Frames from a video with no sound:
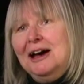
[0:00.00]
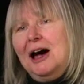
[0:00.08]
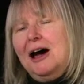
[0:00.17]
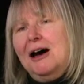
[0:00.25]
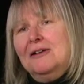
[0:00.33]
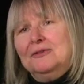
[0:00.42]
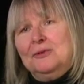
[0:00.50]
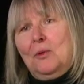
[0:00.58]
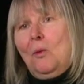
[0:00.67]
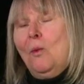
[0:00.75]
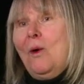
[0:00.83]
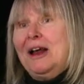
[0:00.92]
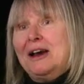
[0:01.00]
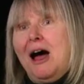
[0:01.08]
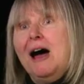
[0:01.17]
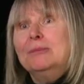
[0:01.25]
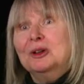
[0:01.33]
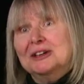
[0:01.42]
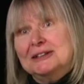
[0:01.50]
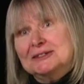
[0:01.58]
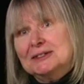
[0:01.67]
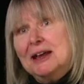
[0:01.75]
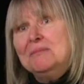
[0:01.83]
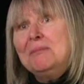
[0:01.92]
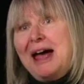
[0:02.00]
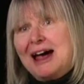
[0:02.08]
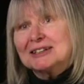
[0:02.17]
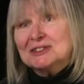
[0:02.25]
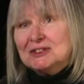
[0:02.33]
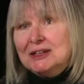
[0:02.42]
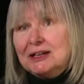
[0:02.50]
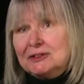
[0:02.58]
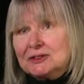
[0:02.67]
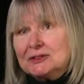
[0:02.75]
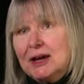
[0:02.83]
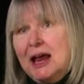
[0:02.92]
of what Hubble has sent back since.